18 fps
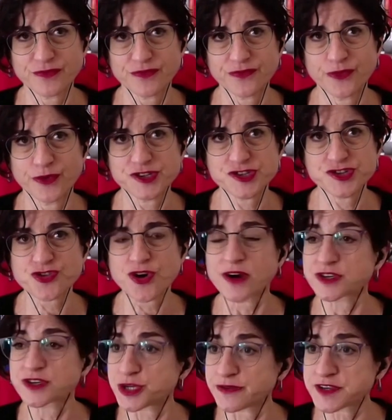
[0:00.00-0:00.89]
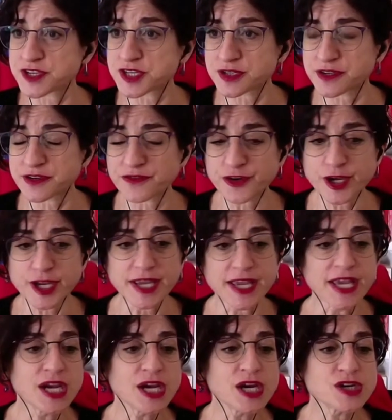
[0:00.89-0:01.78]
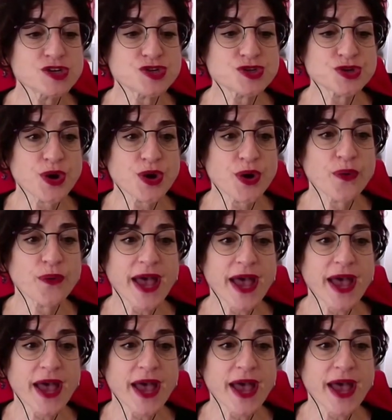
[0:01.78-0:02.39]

with strong service delivery. So